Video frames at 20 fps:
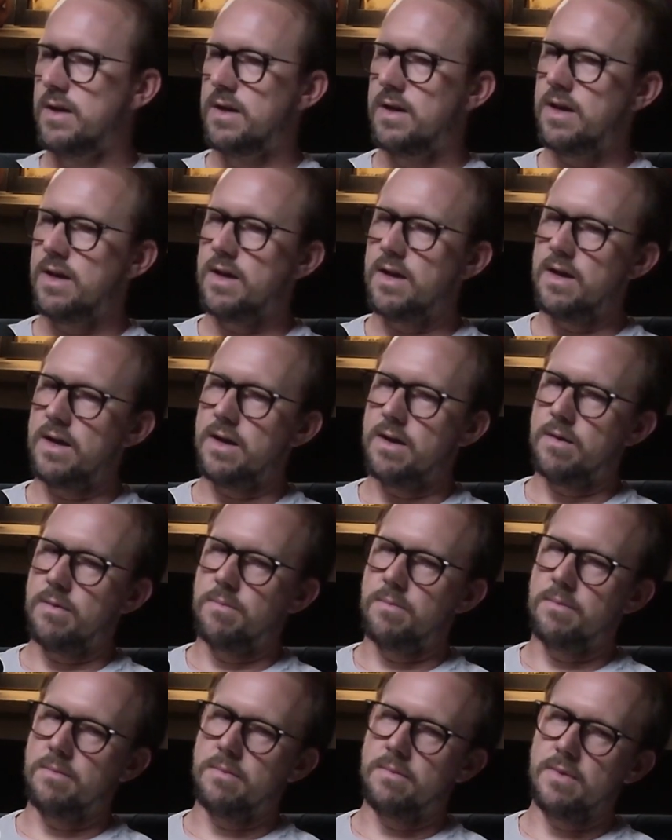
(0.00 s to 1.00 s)

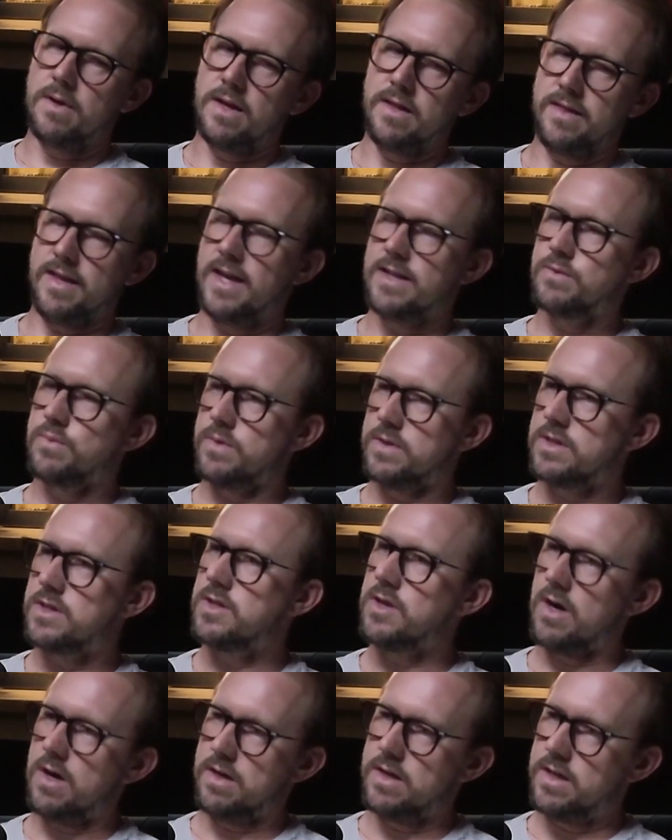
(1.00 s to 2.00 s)
And that's what
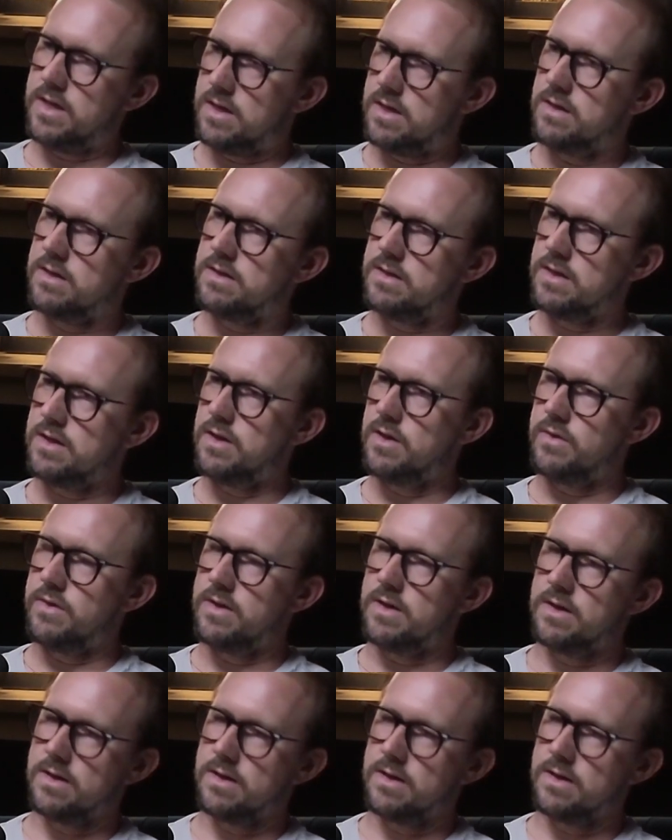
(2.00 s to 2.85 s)
started, the